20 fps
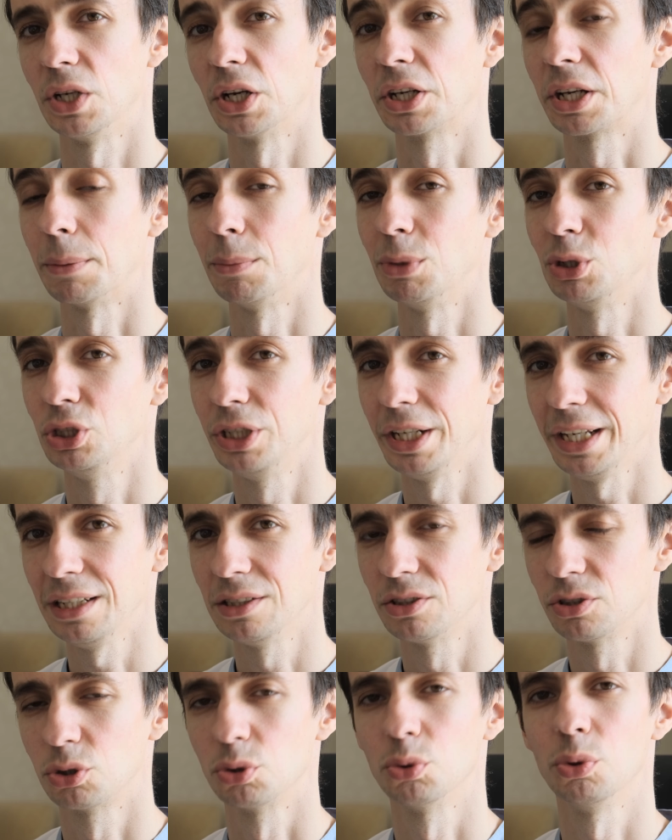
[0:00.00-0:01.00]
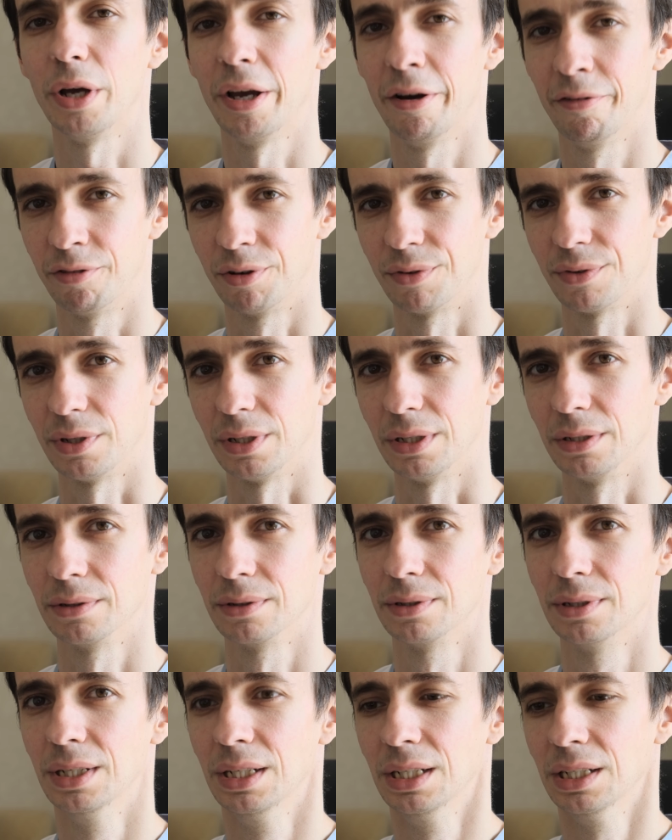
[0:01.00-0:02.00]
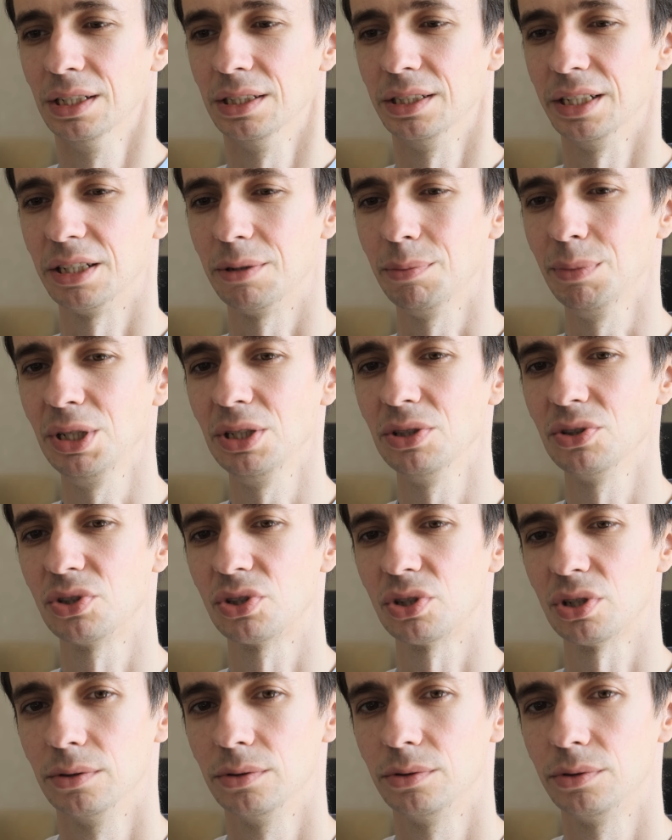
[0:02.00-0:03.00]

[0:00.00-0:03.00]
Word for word: accommodate to everything. That means